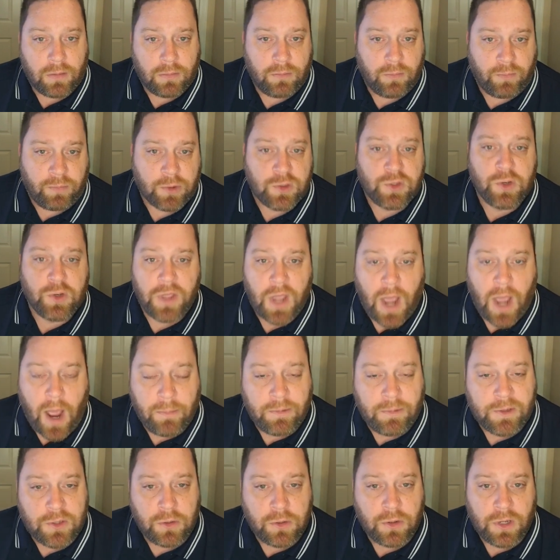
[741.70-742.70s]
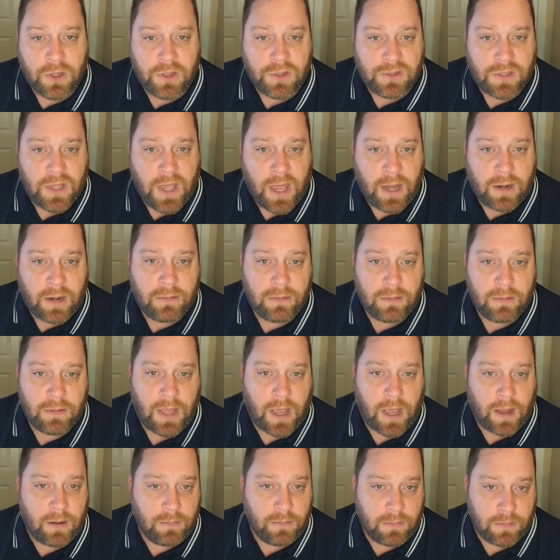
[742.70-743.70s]
pursue the opportunities that
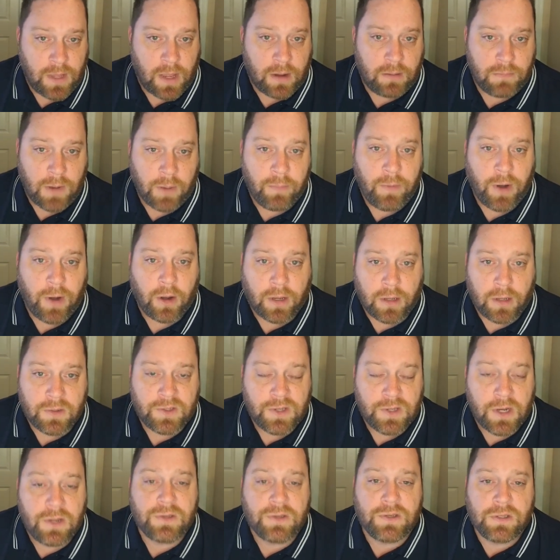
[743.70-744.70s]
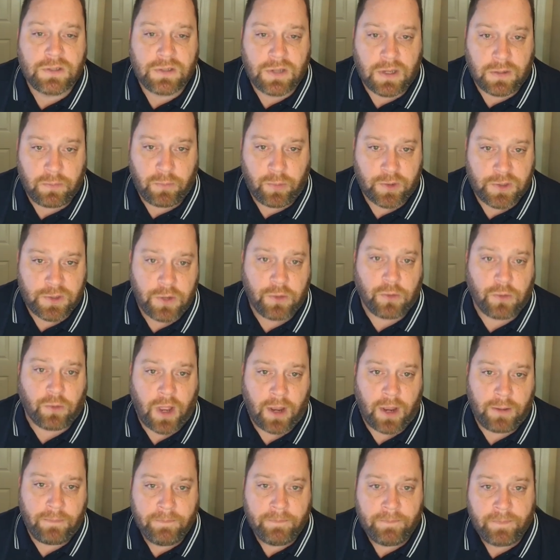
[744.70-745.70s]
American citizens can pursue,
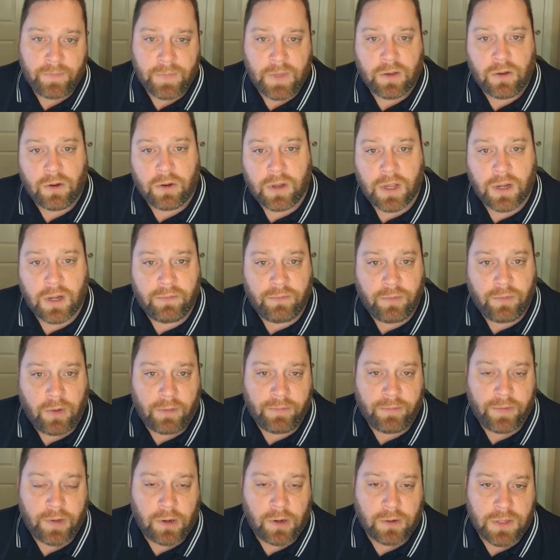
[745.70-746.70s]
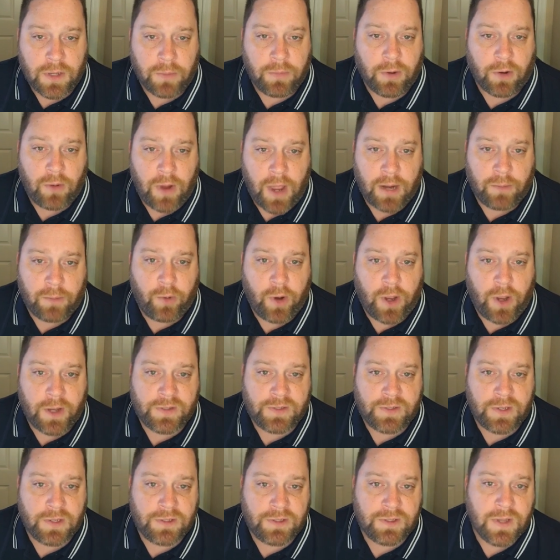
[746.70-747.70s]
right? Get involved in our democratic
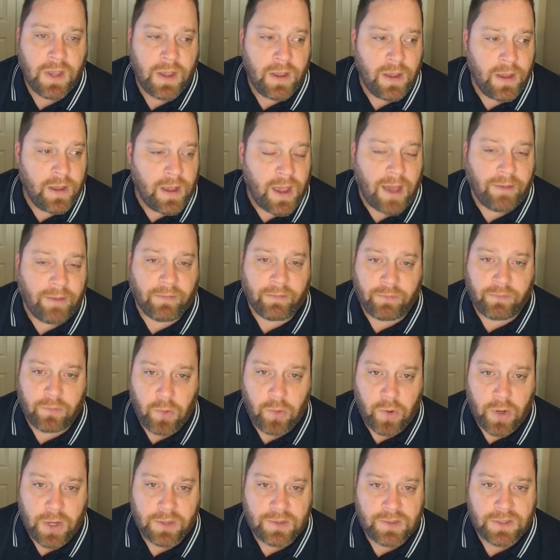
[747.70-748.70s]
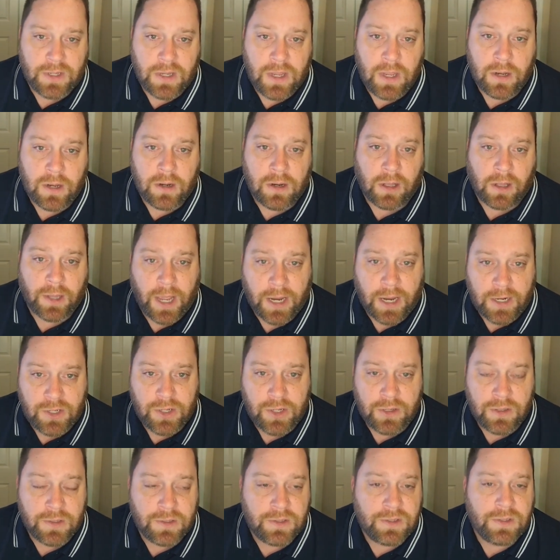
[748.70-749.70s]
process, have a voice in
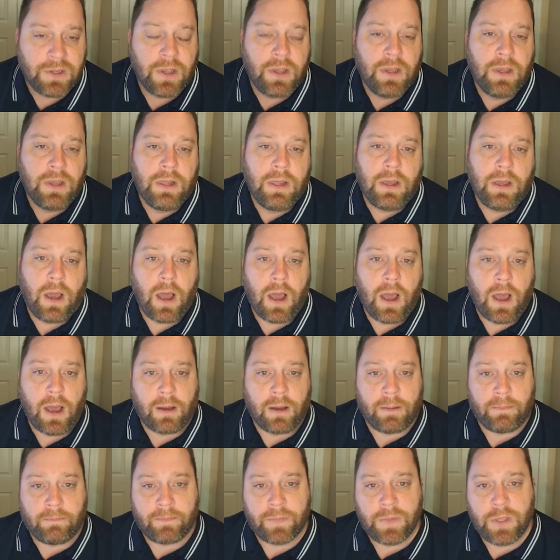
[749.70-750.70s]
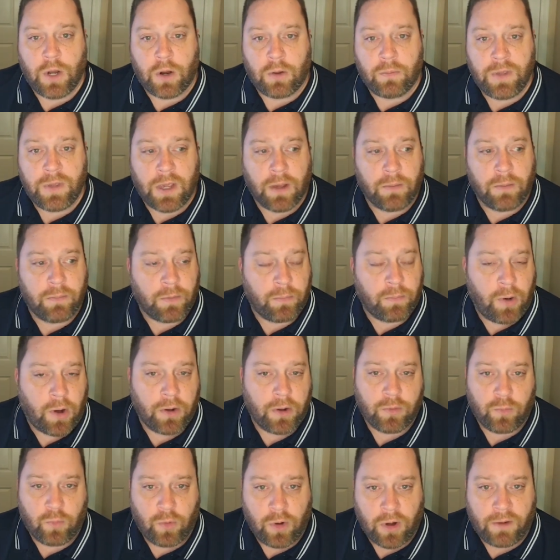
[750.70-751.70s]
elections, become a part
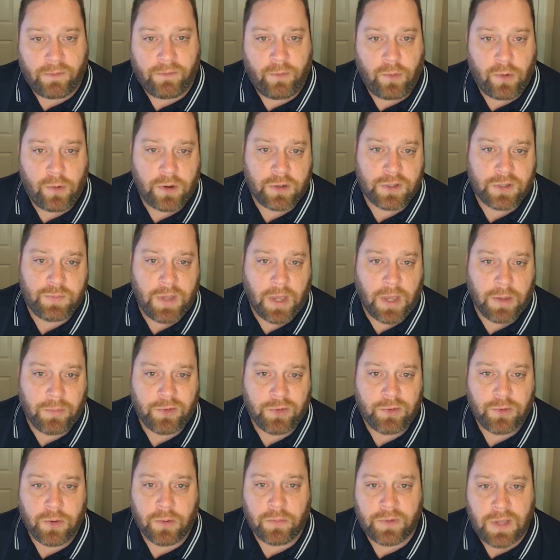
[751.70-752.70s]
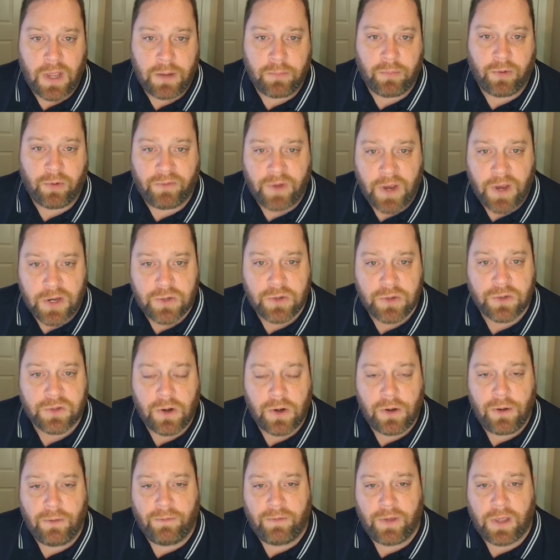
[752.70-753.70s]
of the workforce, be able to obtain professional
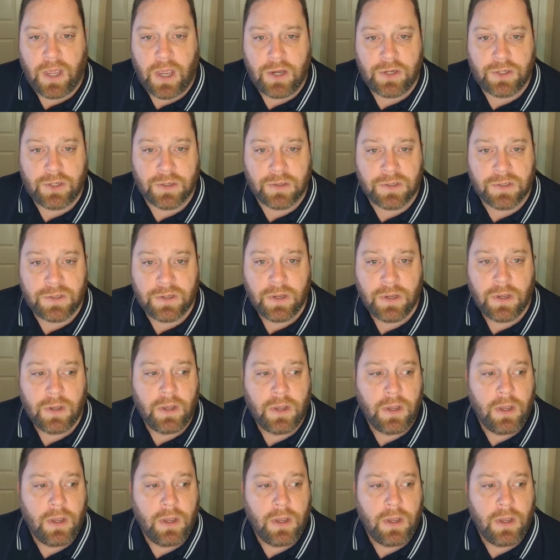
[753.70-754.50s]
certifications,